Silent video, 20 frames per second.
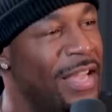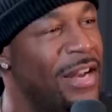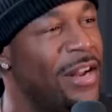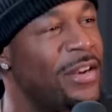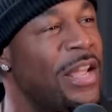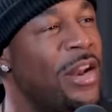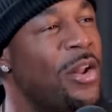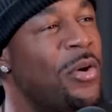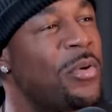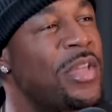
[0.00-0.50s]
They
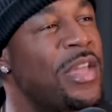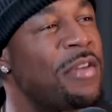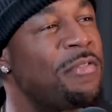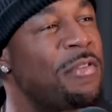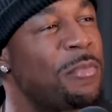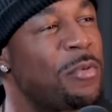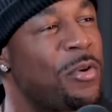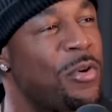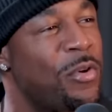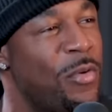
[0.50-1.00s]
don't give
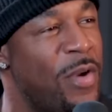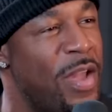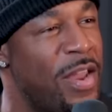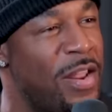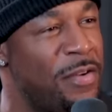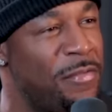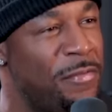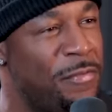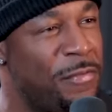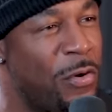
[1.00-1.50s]
him
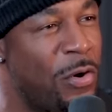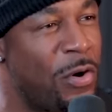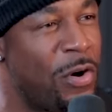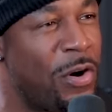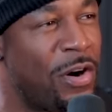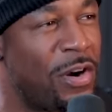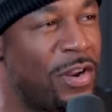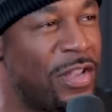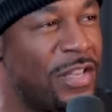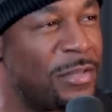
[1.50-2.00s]
credit
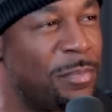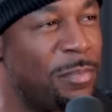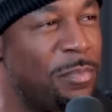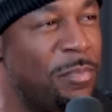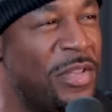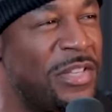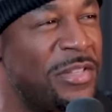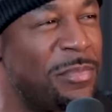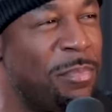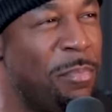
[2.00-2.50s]
for
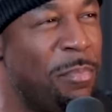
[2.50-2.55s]
his